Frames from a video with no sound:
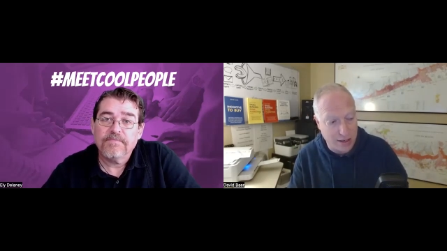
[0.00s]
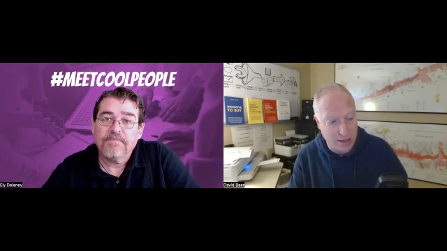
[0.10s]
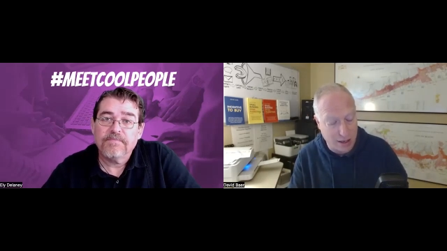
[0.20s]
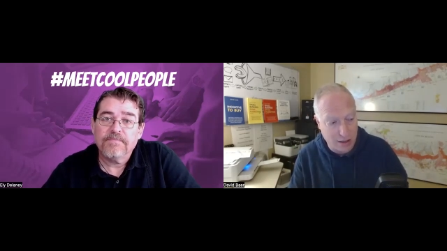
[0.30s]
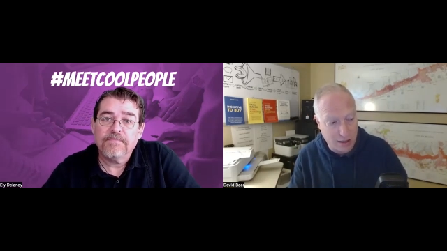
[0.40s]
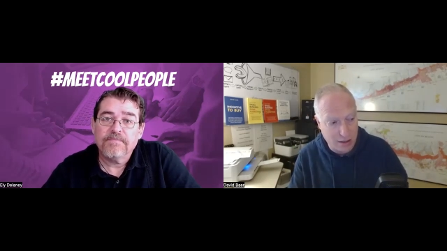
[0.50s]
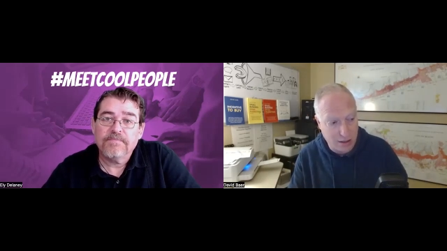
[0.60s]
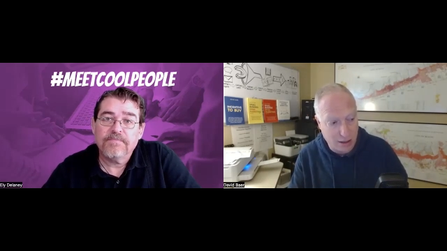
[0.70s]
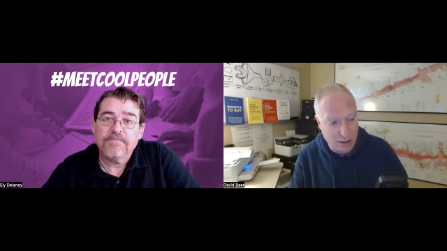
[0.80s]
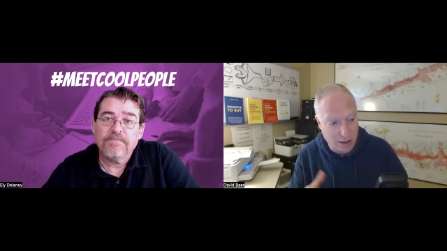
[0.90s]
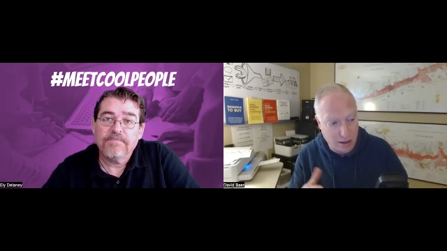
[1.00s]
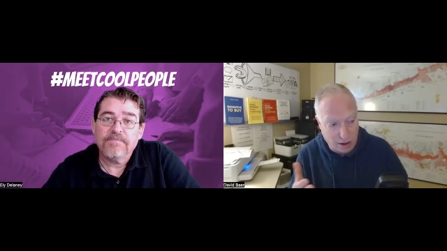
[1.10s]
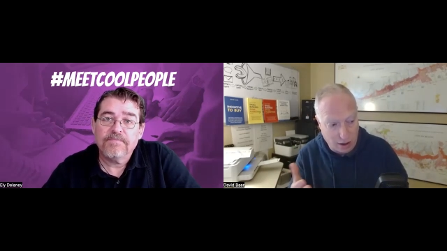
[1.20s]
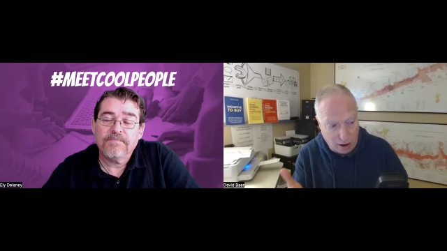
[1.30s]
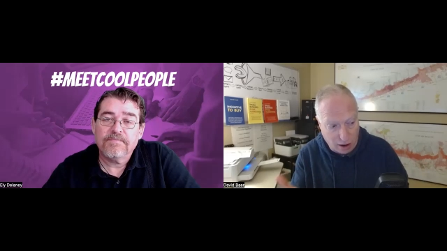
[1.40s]
Speaker 1: idea
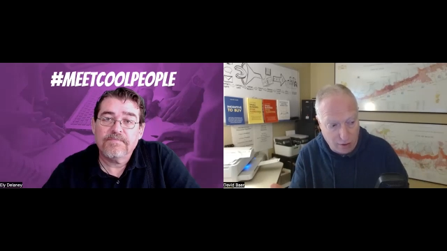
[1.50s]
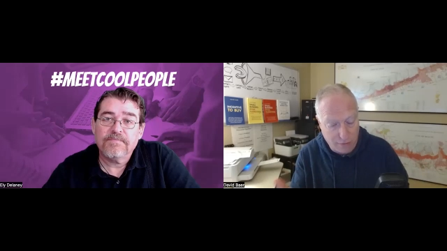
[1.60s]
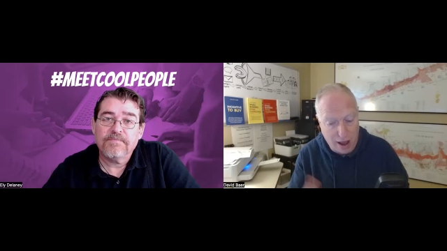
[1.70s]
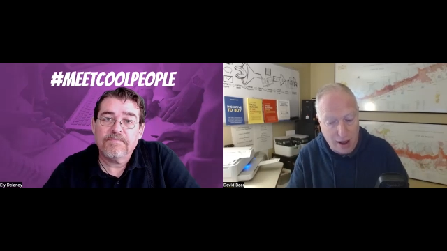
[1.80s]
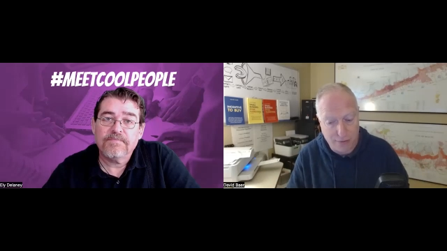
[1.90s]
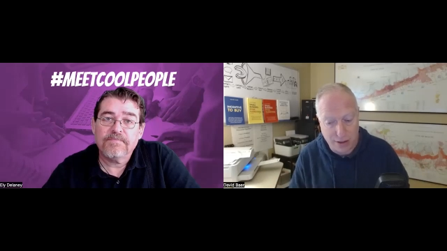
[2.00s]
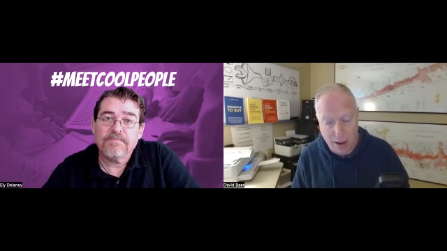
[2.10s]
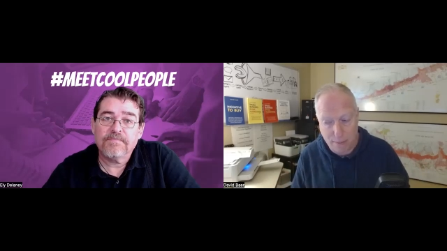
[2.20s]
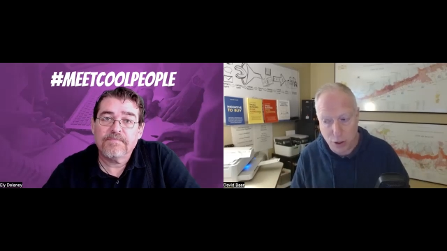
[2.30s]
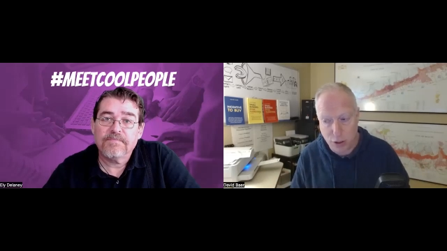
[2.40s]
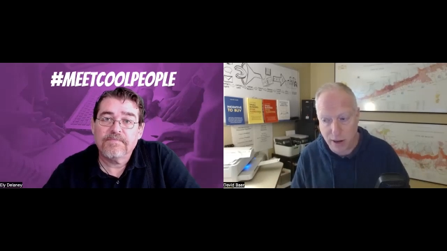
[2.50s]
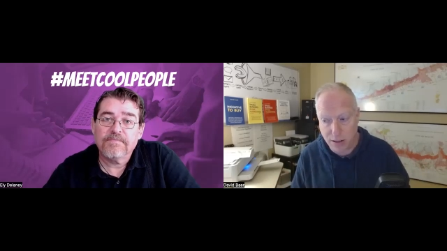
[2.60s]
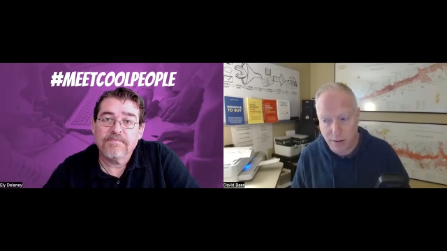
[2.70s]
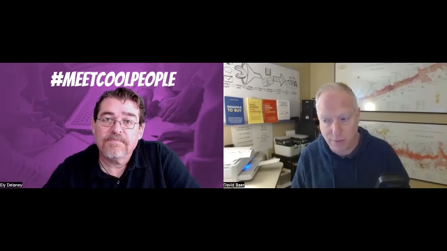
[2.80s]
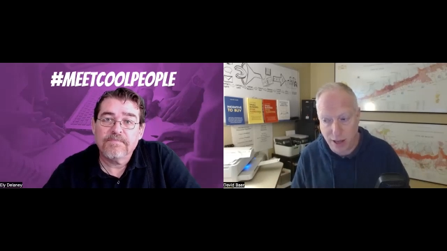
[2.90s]
of having that
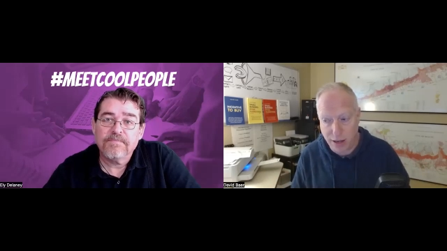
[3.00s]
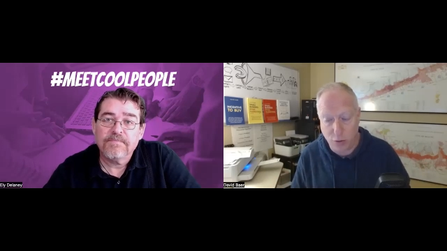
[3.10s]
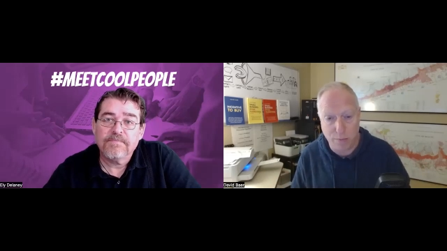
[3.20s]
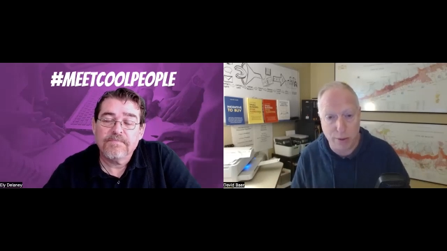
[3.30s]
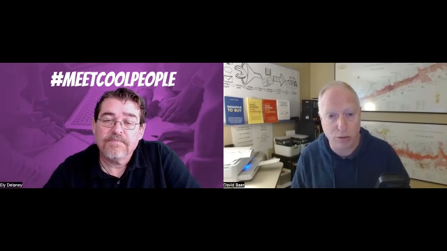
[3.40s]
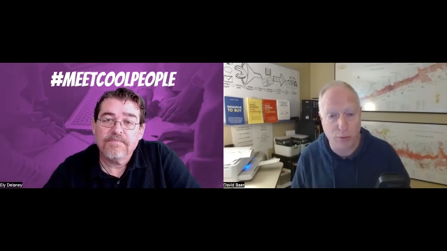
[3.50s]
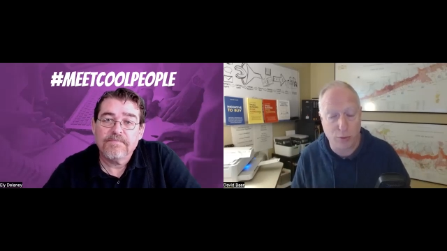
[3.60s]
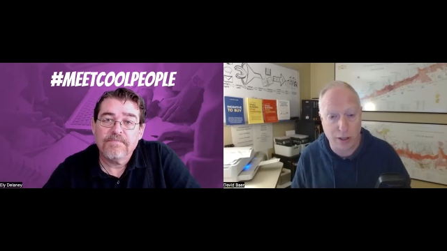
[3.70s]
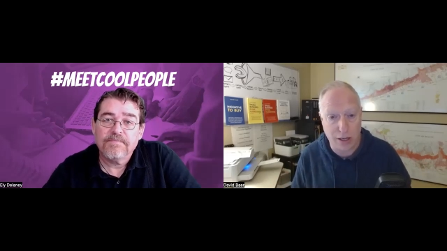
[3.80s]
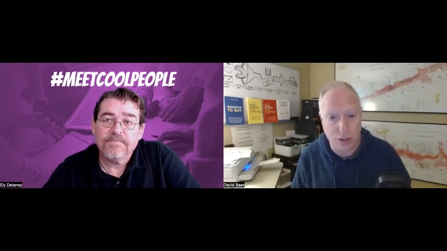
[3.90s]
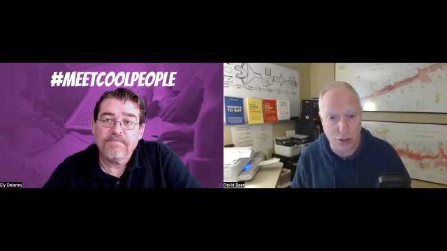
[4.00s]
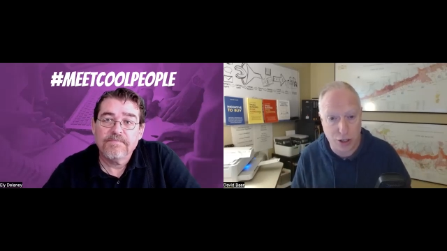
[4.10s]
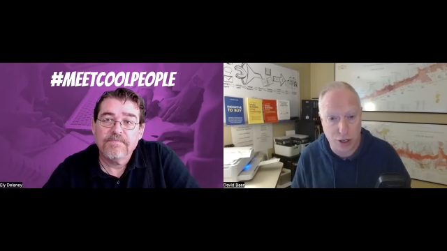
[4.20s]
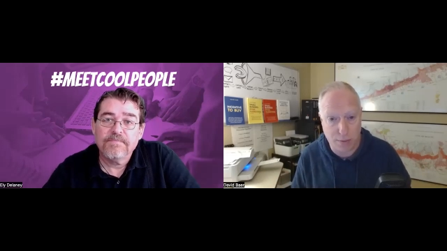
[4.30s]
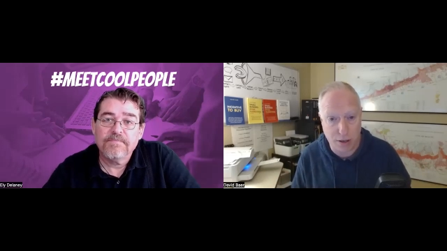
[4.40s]
perspective that you build the
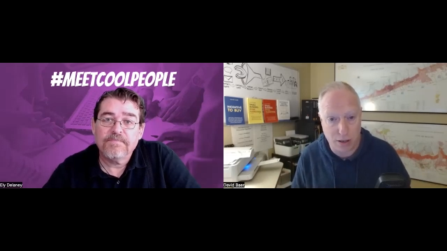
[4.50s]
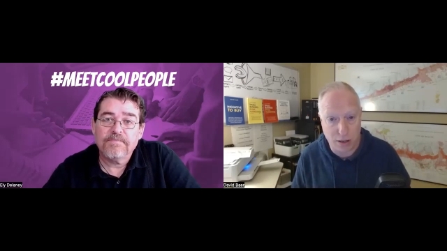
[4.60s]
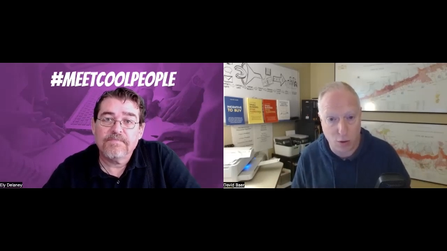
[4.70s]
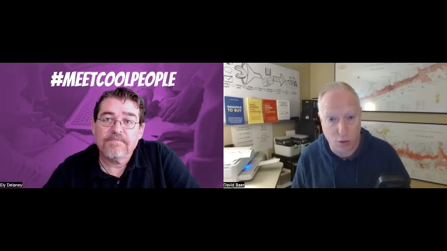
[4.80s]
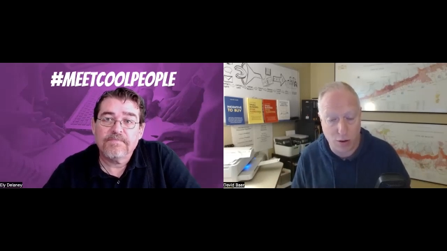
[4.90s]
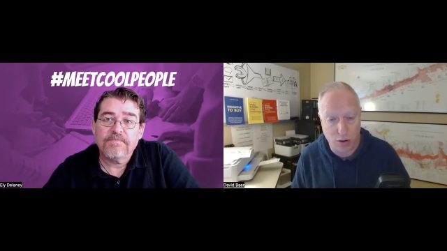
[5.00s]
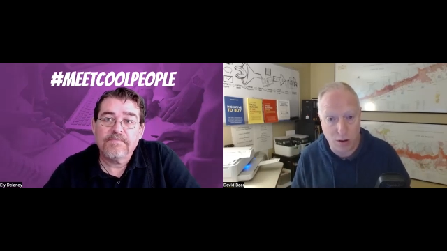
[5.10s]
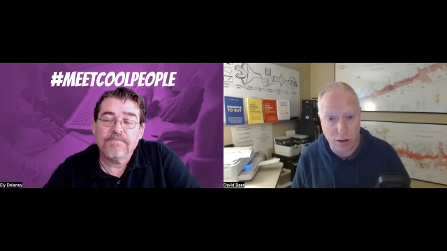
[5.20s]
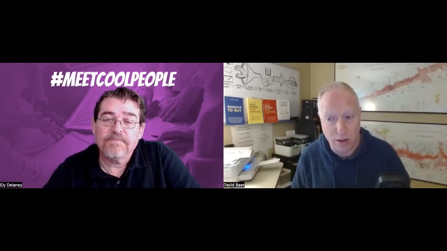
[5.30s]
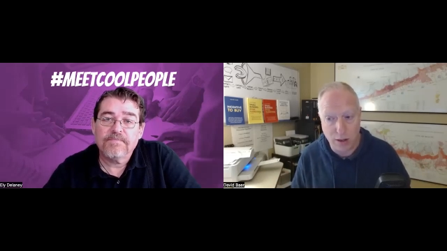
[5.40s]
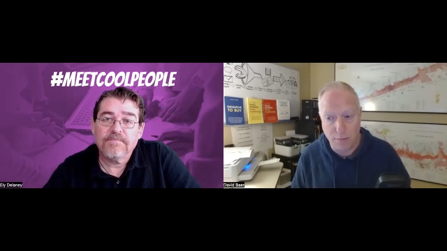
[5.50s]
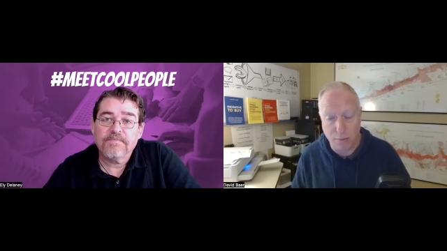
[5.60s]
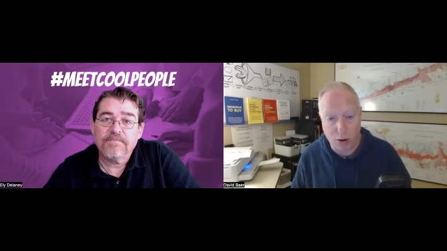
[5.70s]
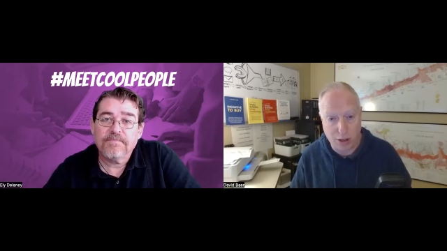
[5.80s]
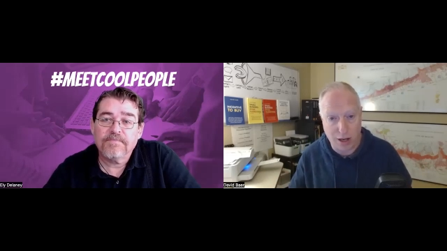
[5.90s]
relationship in your
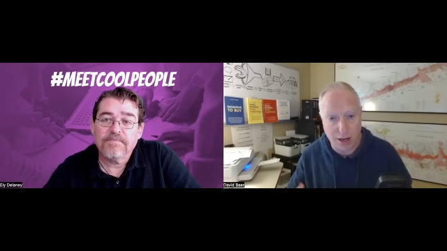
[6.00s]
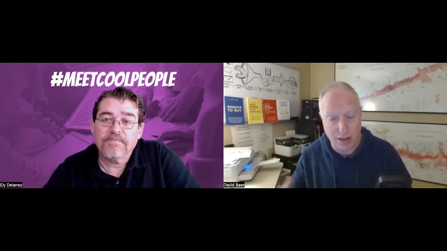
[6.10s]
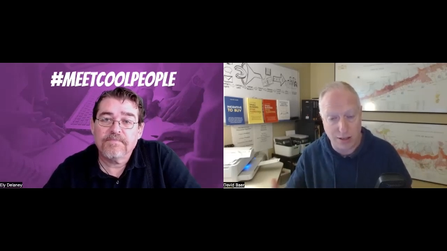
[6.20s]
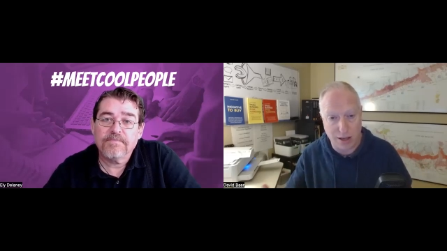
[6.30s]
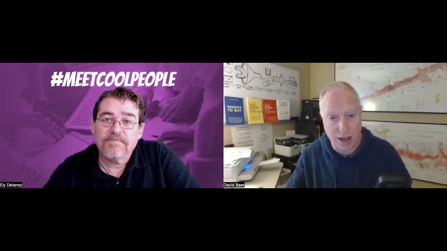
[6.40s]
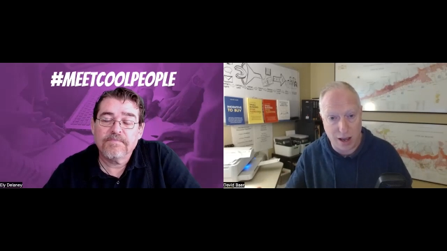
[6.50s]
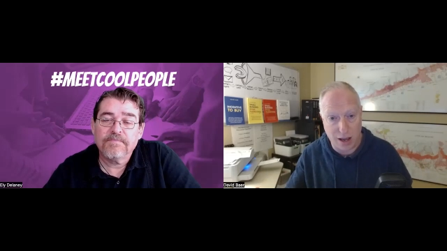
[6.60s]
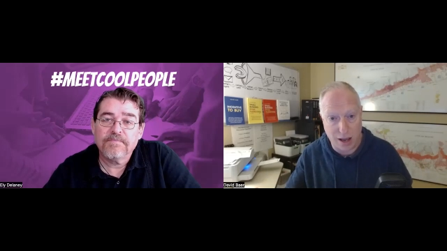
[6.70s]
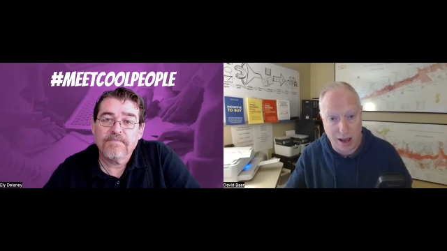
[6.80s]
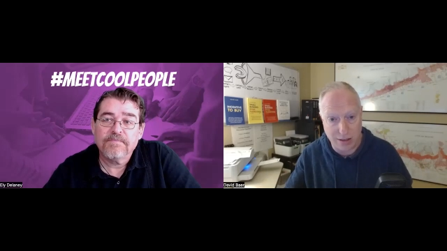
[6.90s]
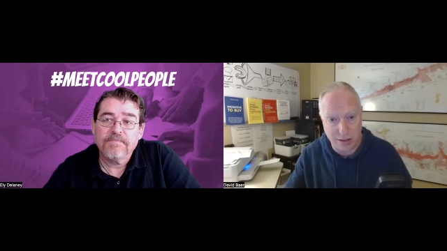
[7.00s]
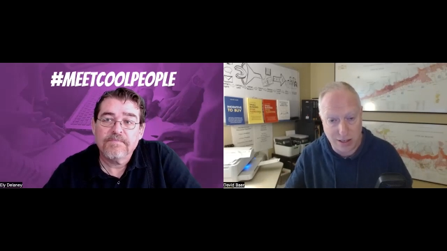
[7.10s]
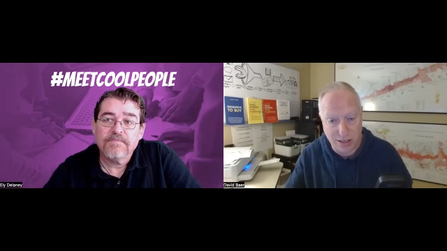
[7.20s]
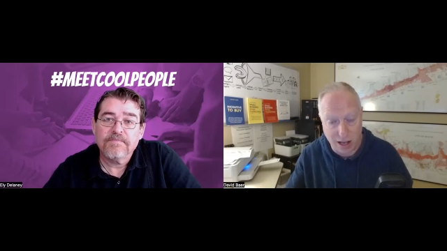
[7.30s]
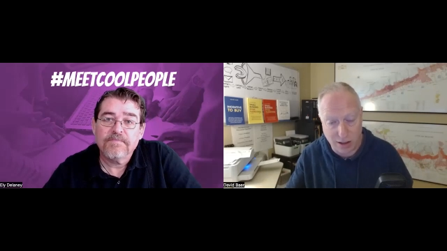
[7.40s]
marketing and uh, and
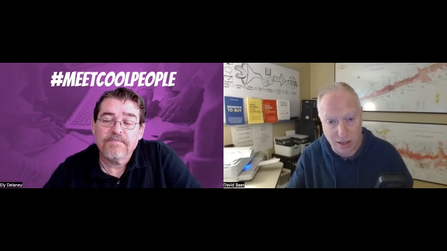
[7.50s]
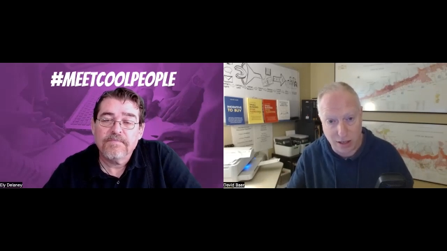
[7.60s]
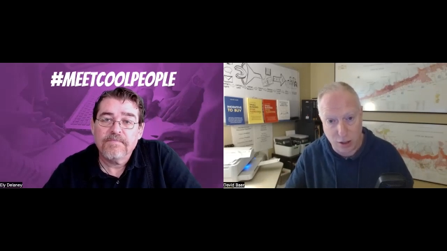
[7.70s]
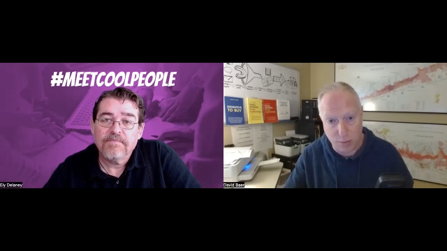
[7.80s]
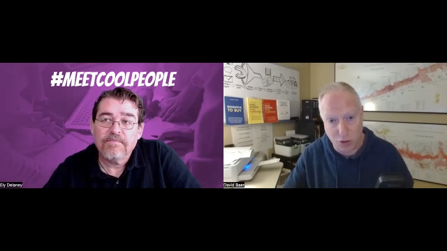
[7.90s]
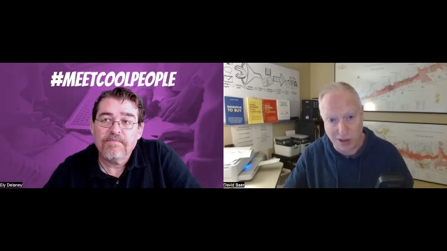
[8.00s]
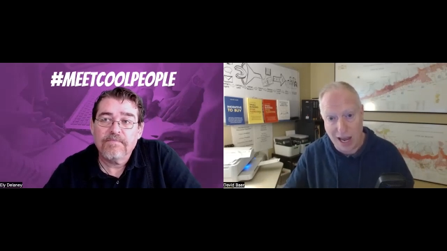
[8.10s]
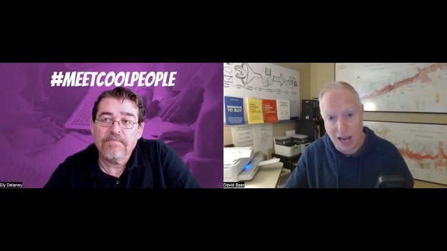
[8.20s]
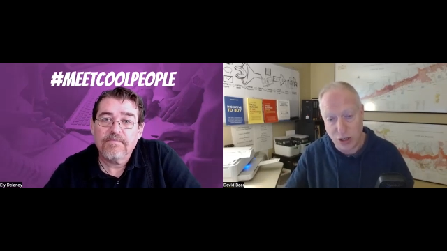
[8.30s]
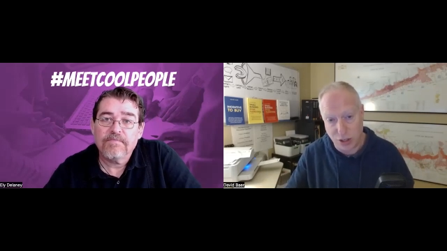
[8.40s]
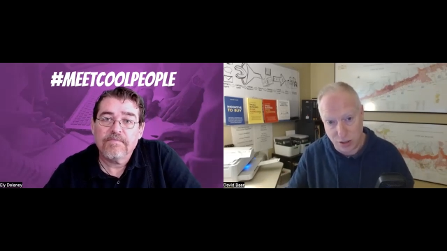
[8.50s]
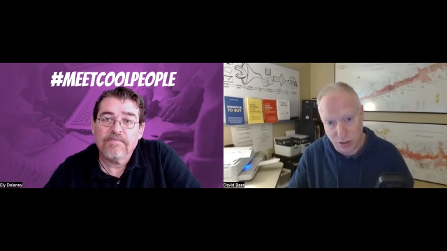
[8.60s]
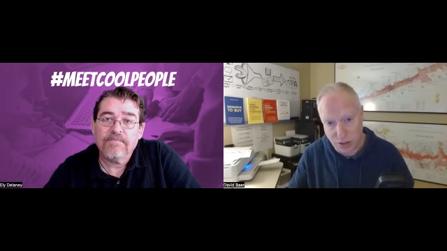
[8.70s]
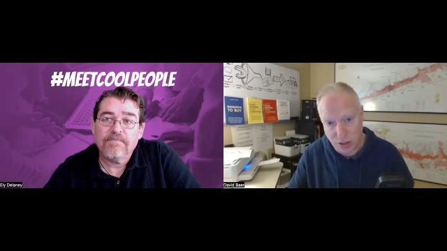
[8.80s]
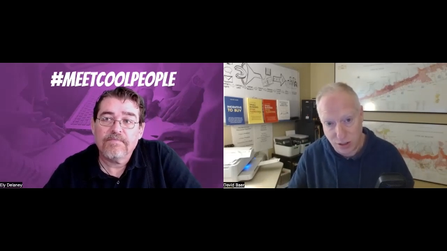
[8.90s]
selling communications,